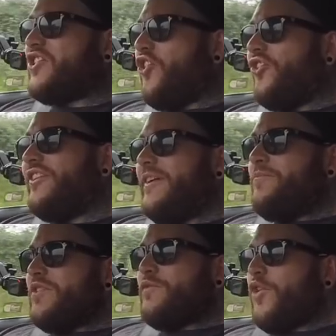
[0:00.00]
on
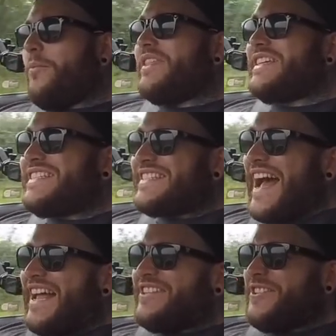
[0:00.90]
from the
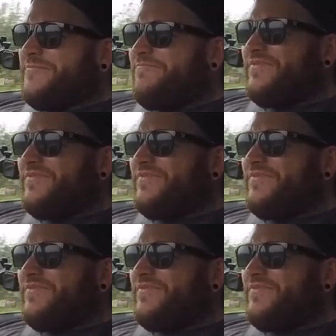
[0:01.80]
standard